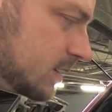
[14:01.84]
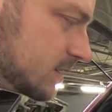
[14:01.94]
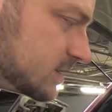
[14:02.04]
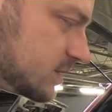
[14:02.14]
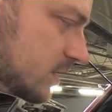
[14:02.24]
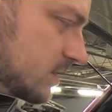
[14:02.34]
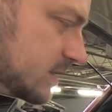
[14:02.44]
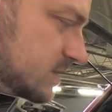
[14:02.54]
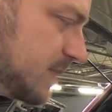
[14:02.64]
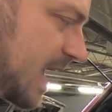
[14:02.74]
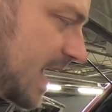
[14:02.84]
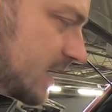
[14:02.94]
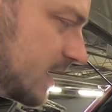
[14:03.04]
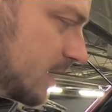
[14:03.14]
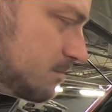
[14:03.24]
Let's turn this back
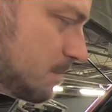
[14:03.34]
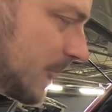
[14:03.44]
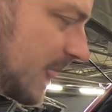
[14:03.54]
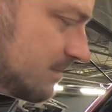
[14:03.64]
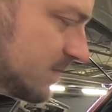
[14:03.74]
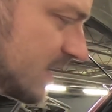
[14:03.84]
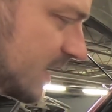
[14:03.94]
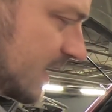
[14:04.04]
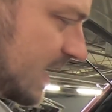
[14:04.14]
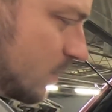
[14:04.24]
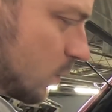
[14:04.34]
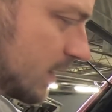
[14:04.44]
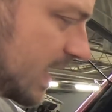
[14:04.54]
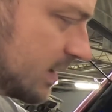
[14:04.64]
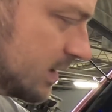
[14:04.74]
up. And again, we're
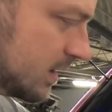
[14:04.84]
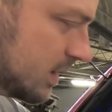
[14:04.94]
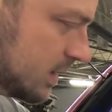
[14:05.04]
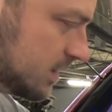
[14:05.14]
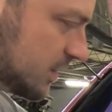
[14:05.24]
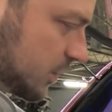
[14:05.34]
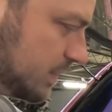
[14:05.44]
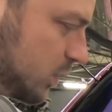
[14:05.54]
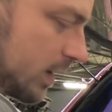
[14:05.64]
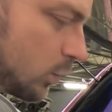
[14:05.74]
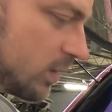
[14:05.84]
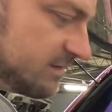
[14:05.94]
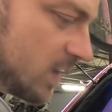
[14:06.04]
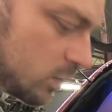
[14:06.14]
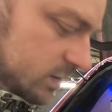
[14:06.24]
at the 3.1
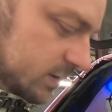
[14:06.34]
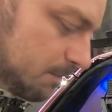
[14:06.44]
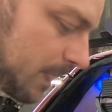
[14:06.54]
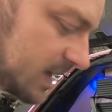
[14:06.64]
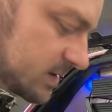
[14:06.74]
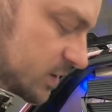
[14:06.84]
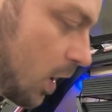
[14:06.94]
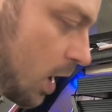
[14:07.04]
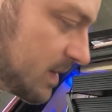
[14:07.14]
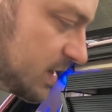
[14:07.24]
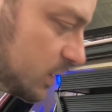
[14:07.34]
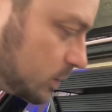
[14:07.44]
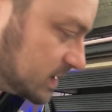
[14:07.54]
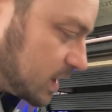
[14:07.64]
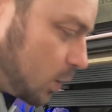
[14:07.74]
volts. So all I'm gonna
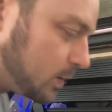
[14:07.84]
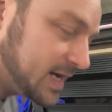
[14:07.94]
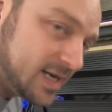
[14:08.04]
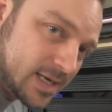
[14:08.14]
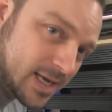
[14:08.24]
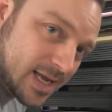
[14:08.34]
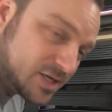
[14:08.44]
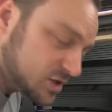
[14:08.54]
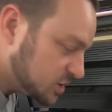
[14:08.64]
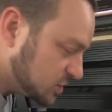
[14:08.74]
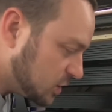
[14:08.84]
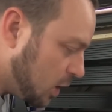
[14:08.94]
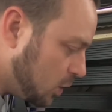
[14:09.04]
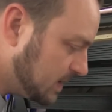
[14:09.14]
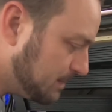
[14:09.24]
do is go in and just
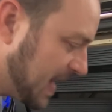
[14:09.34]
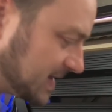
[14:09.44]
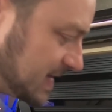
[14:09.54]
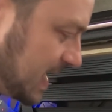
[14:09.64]
slowly back